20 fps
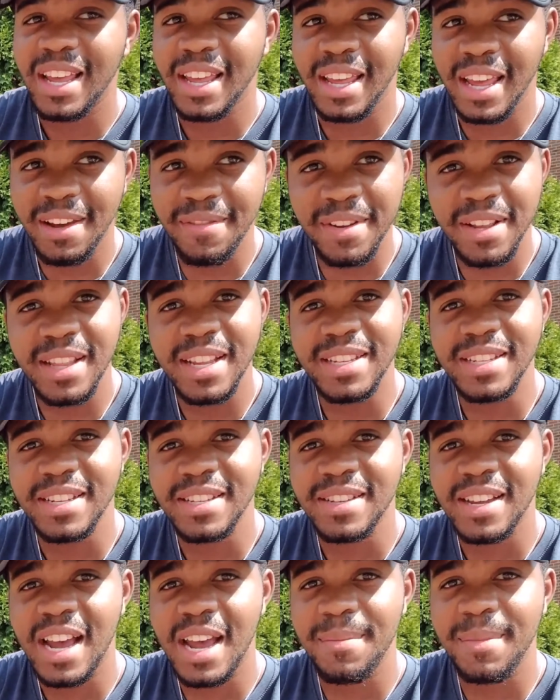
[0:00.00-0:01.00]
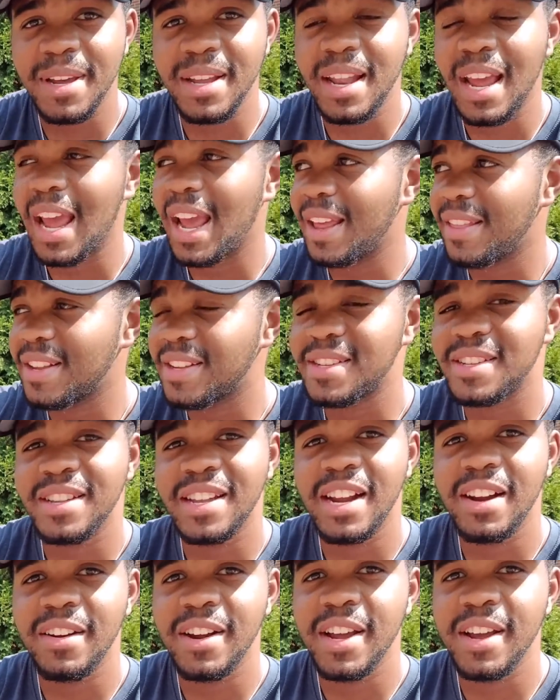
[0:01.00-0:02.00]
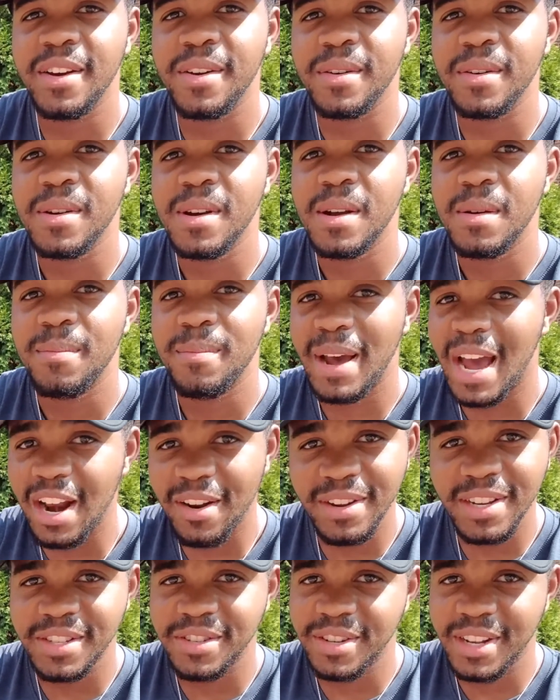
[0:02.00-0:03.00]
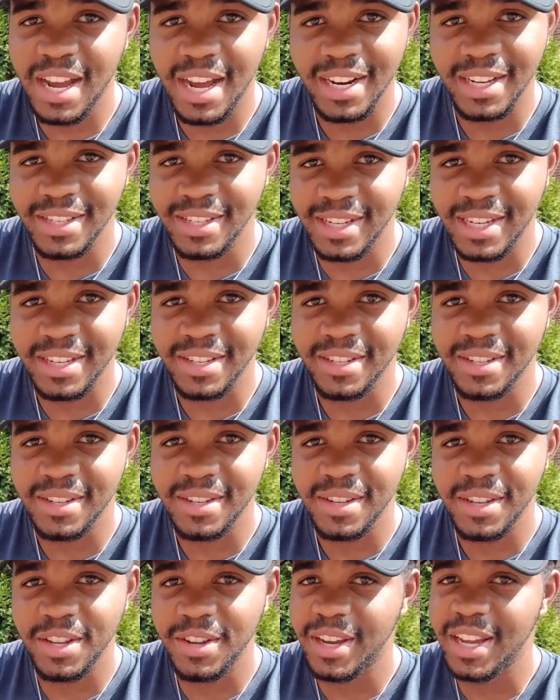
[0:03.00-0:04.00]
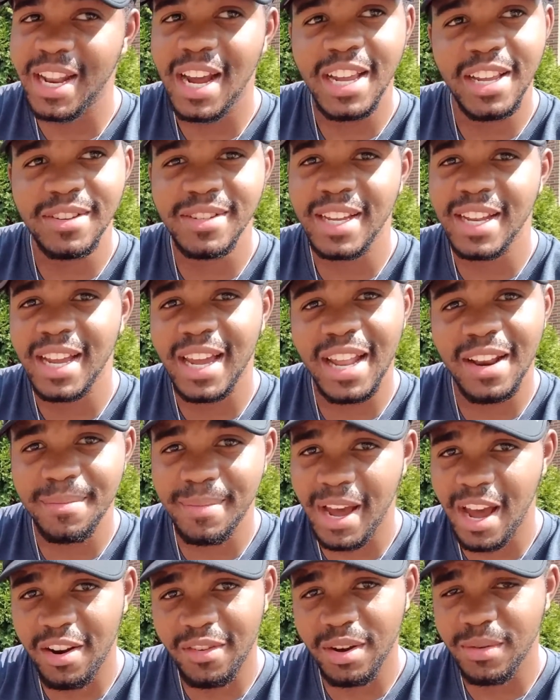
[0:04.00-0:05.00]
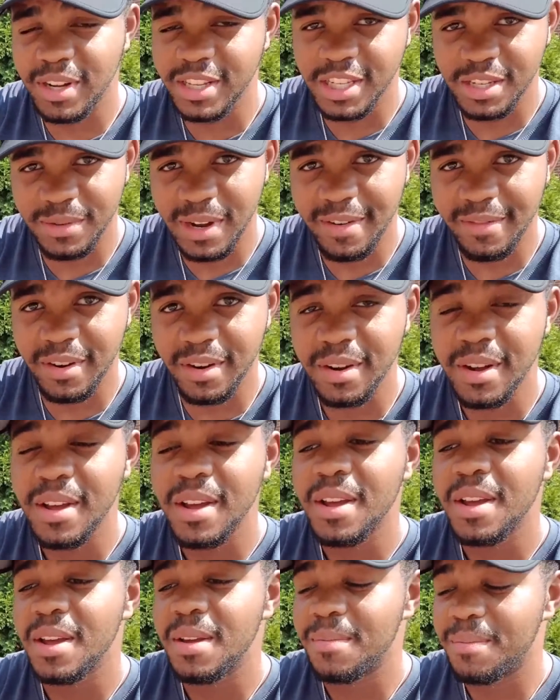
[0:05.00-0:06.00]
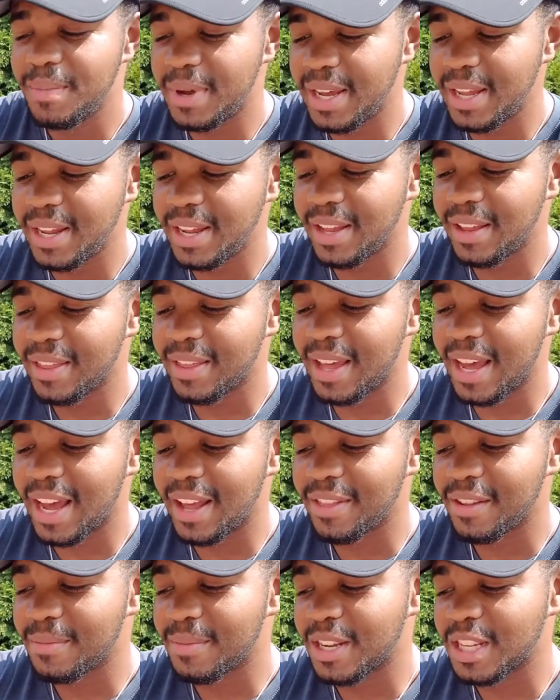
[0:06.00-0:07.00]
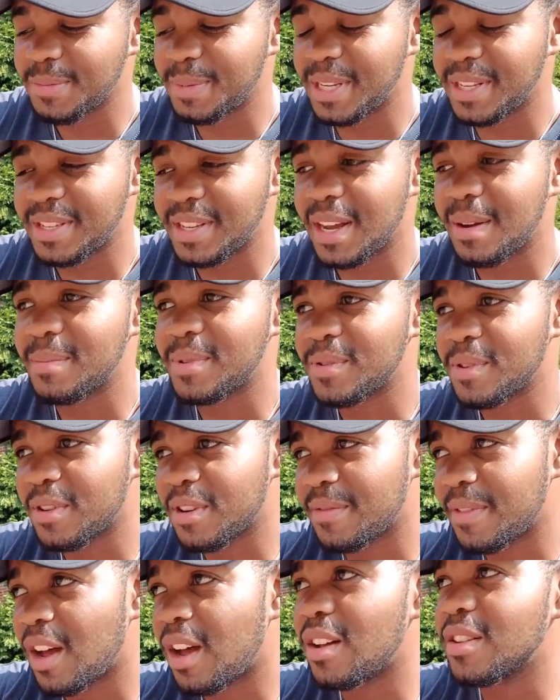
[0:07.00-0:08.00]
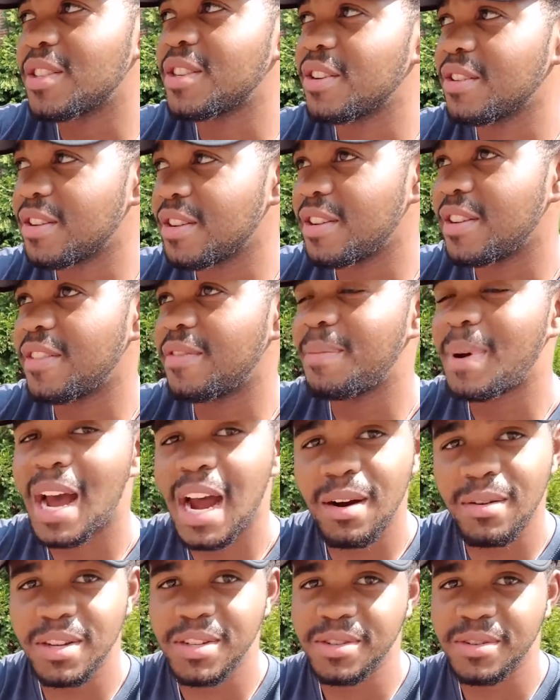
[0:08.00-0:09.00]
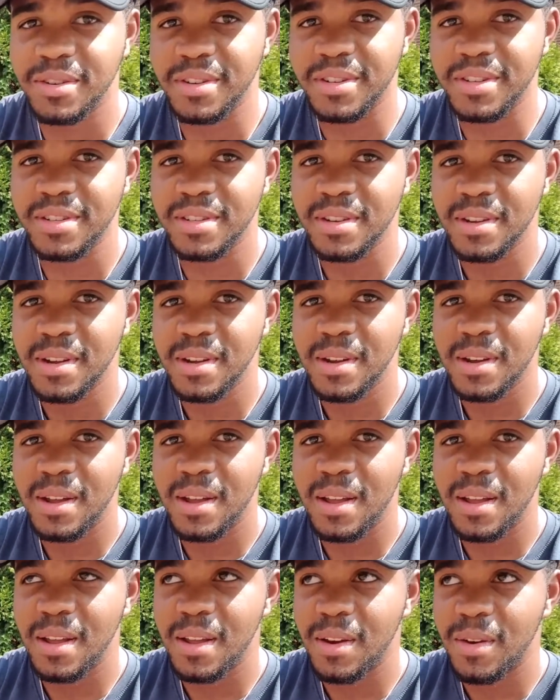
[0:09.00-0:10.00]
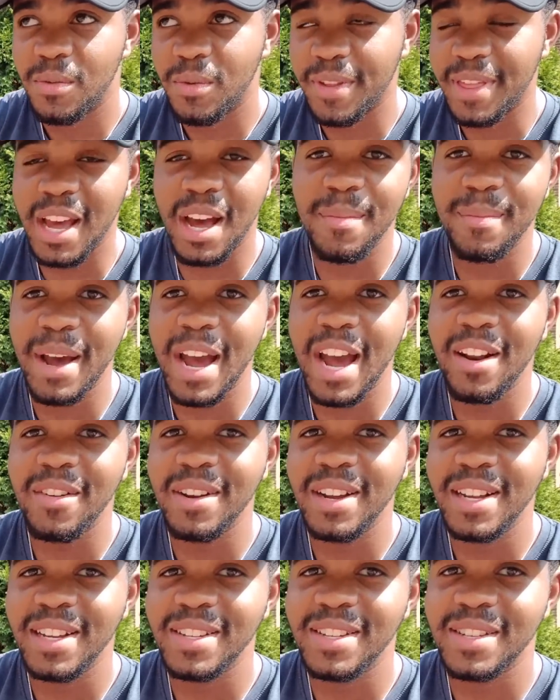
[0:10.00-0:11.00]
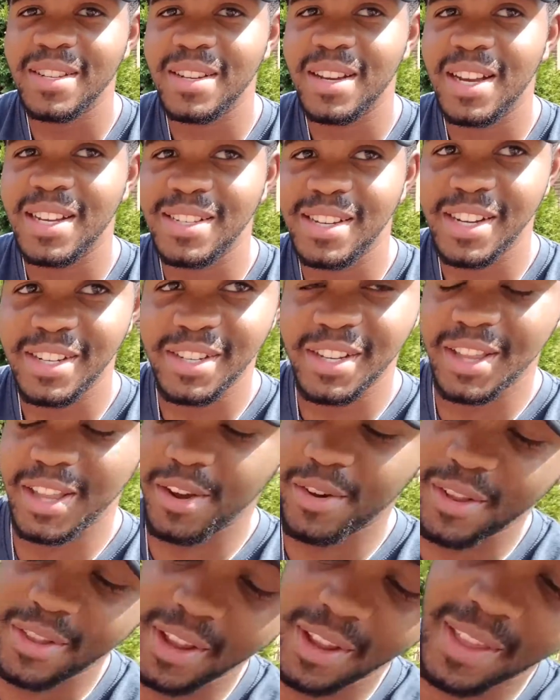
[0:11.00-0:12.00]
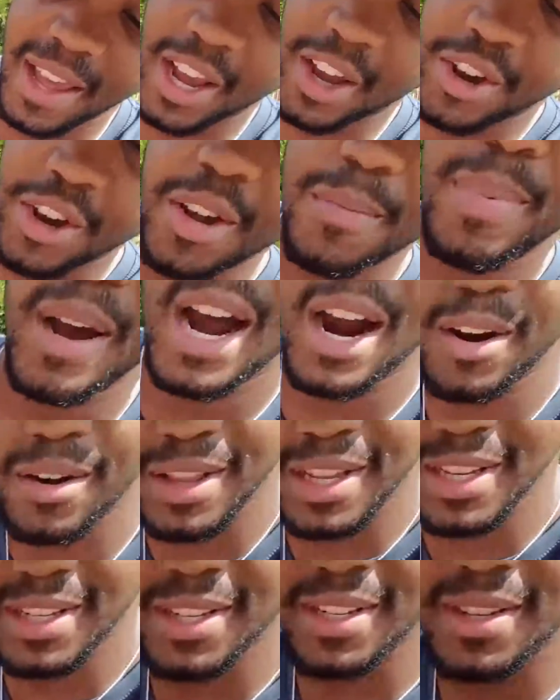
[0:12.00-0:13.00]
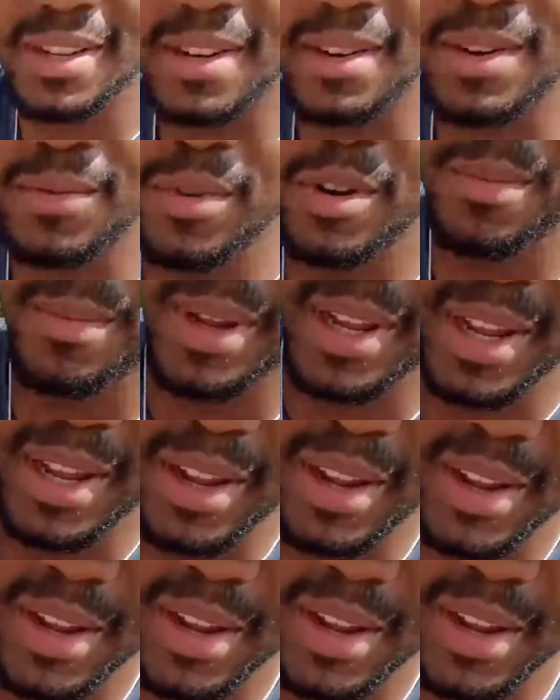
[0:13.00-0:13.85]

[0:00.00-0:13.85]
Given this assignment and the scenario, batteries do not exist. You cannot use any kind of battery whatsoever, meaning that there must be some sort of alternative power source. Without batteries, essentially the only thing that could power this would be